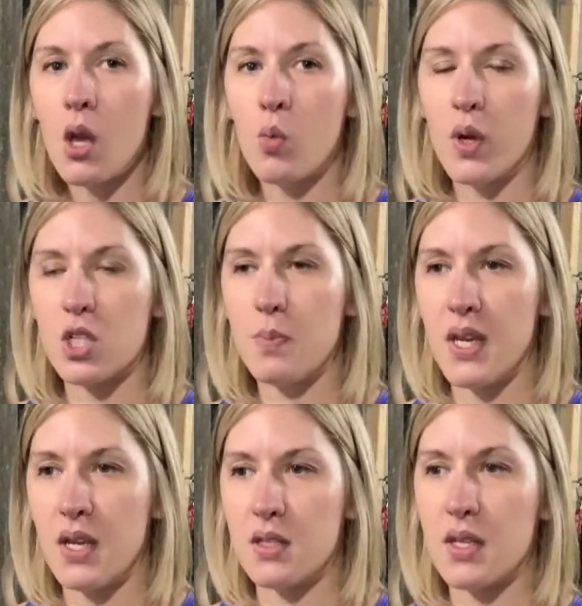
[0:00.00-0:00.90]
which
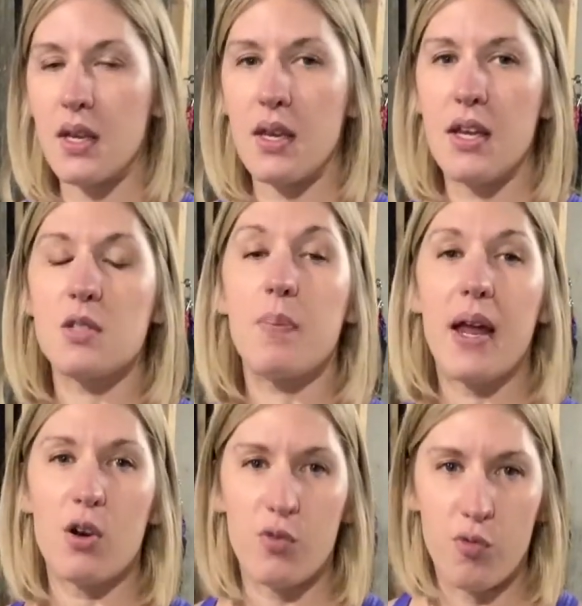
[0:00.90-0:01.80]
means it's
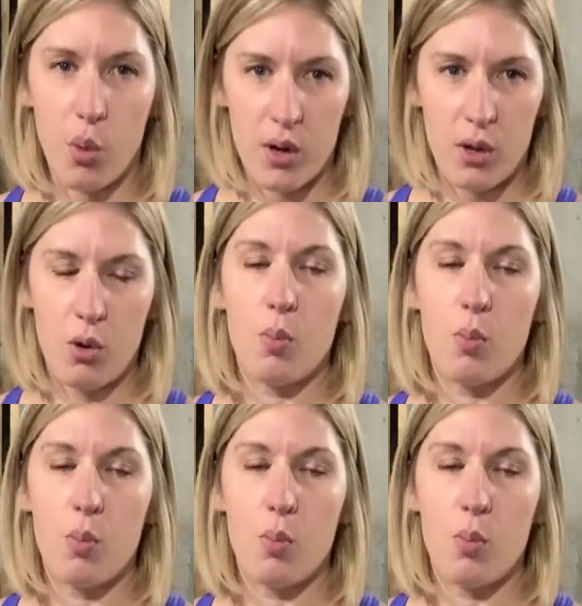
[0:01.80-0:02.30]
better for you,